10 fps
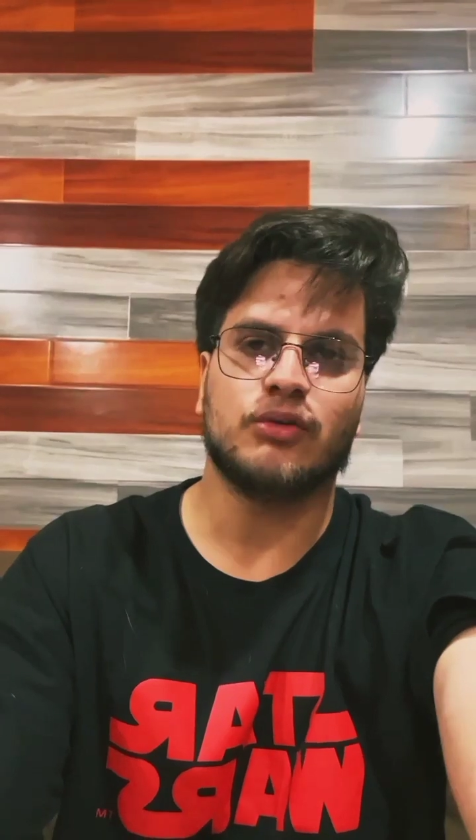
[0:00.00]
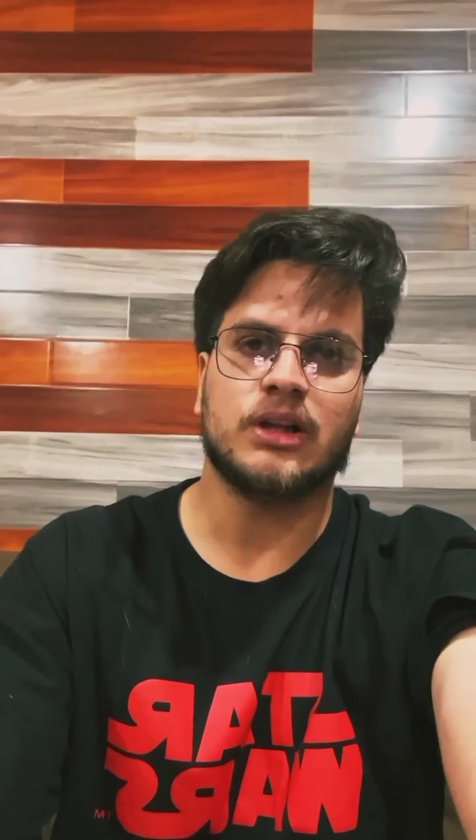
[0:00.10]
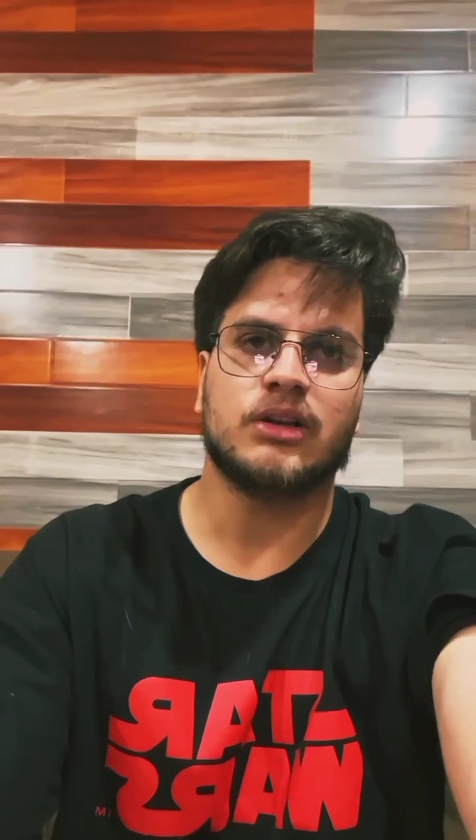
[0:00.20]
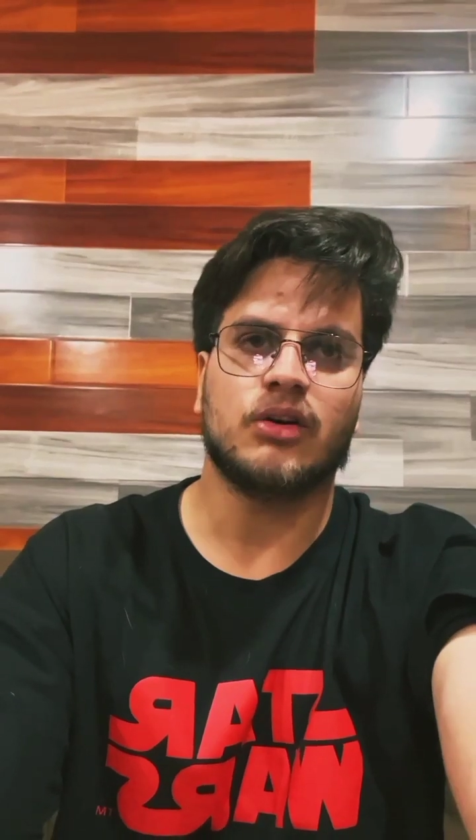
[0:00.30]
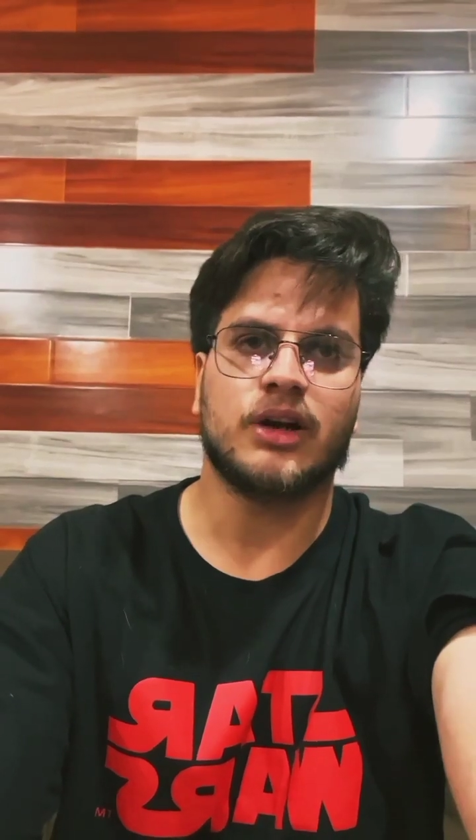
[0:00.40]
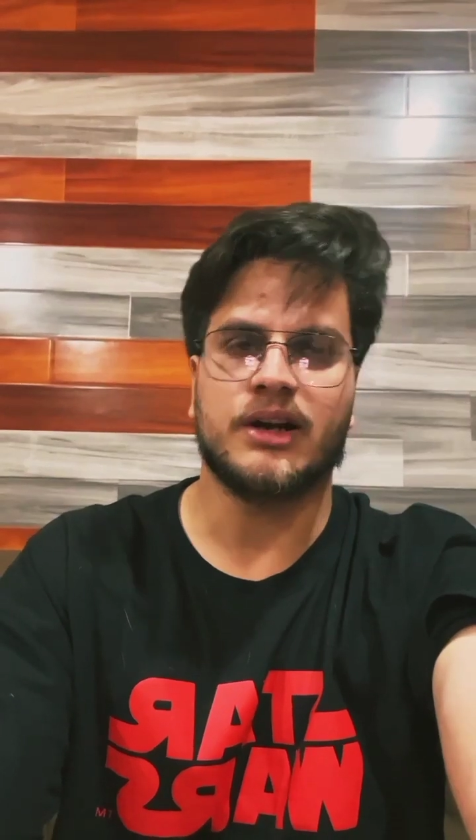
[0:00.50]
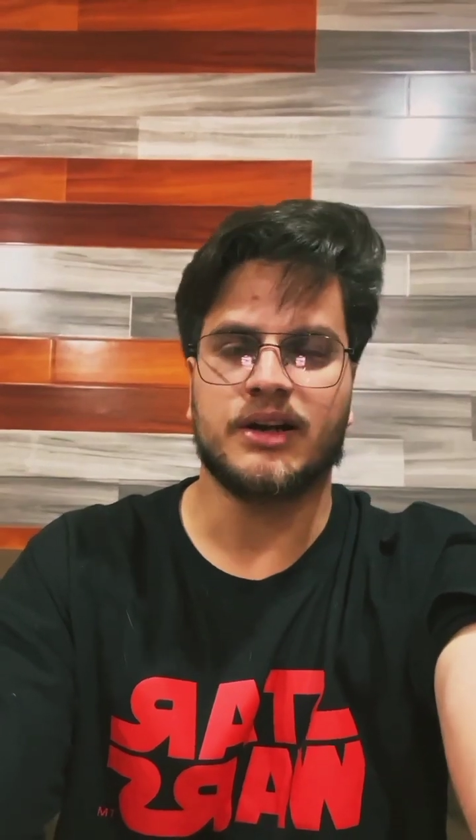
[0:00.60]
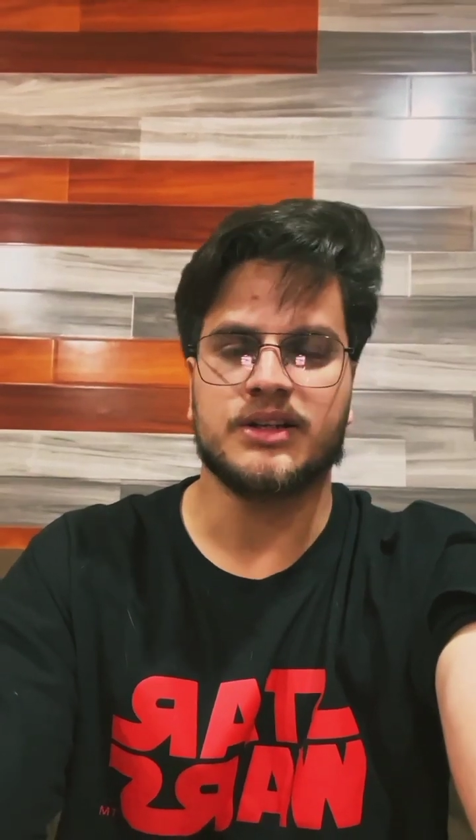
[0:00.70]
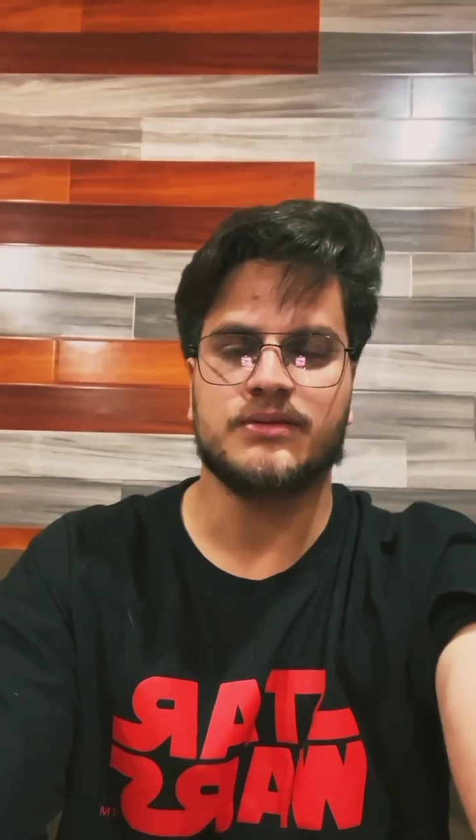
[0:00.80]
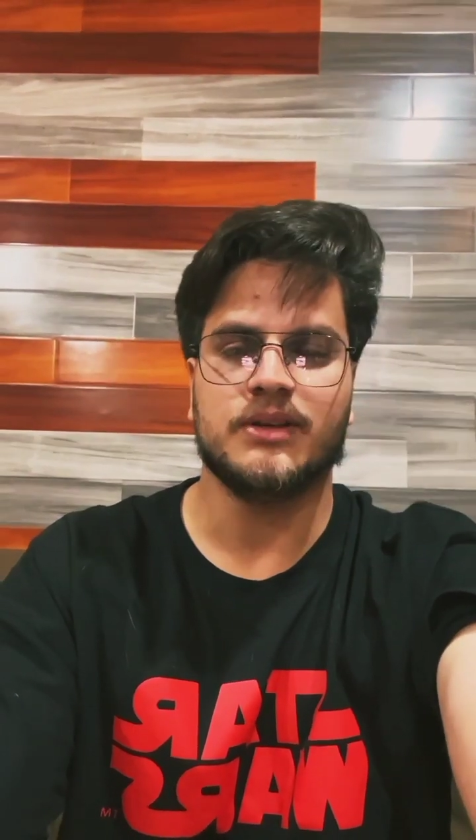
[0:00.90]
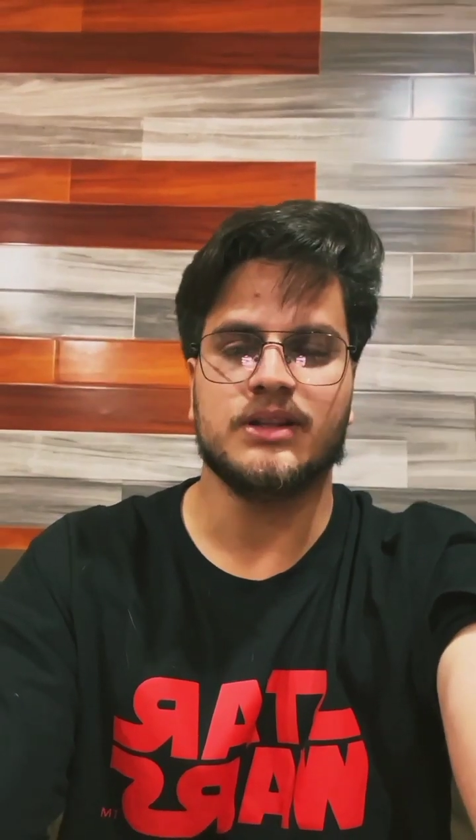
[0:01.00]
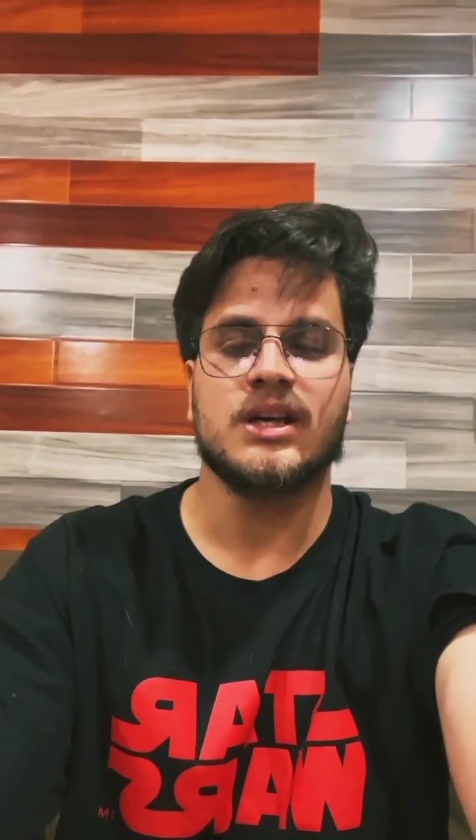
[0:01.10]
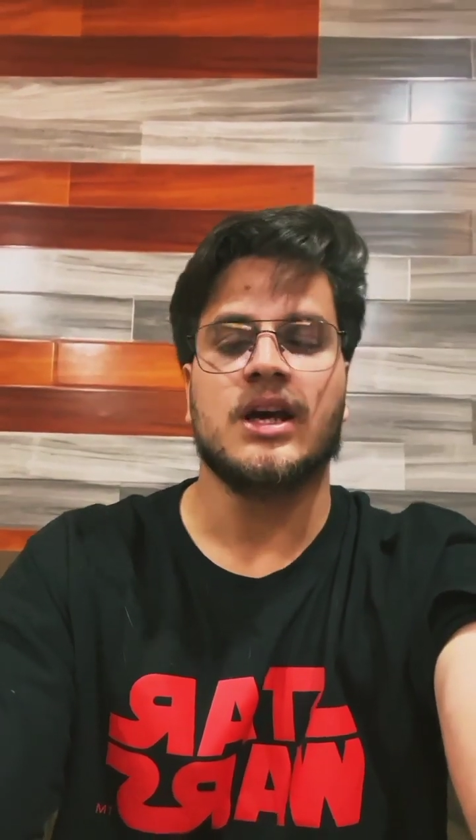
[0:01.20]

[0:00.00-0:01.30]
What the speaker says: 12th or entrance phase,